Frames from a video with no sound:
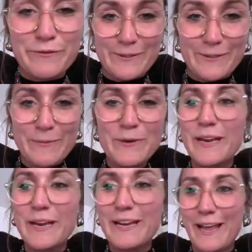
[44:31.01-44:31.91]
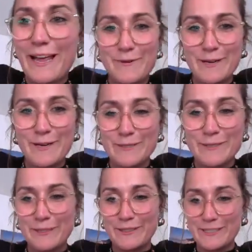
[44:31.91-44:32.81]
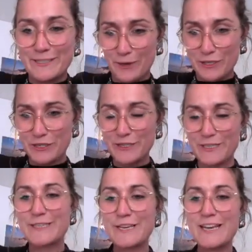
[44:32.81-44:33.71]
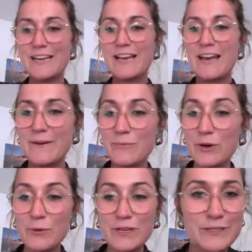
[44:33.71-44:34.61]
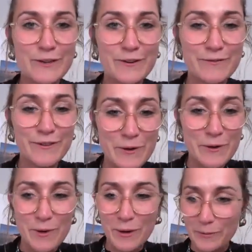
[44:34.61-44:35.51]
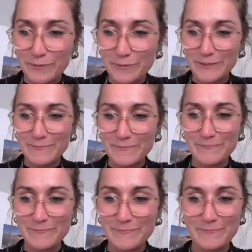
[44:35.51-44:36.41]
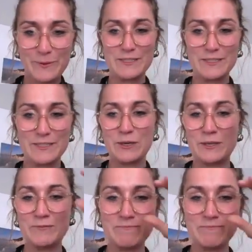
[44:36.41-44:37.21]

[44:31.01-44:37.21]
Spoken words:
So maybe you can elaborate a bit on this question, and more questions are very welcomed to ask on